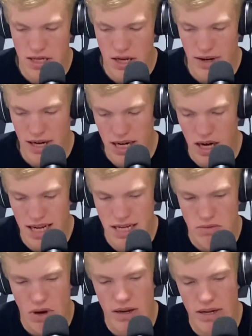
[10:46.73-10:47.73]
So, you know, he's
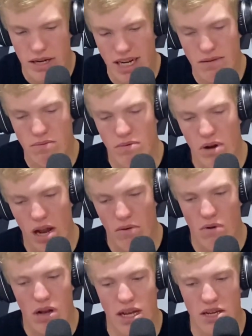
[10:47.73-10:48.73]
run he's not
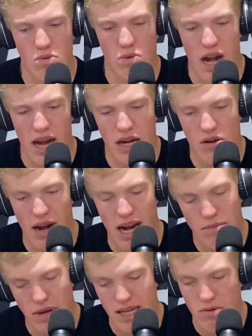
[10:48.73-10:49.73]
running as great,
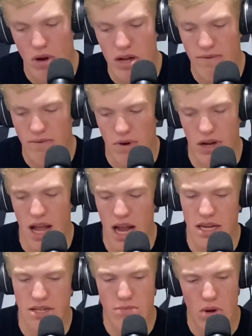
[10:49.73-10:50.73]
but he's running for a
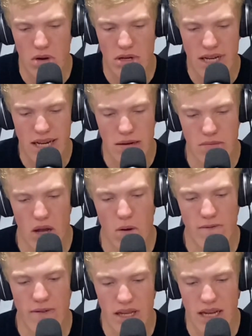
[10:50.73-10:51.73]
lot smaller team, low
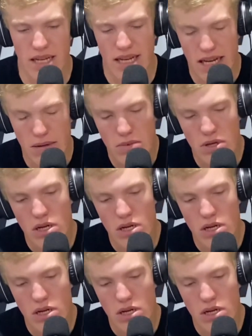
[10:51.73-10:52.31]
funded team.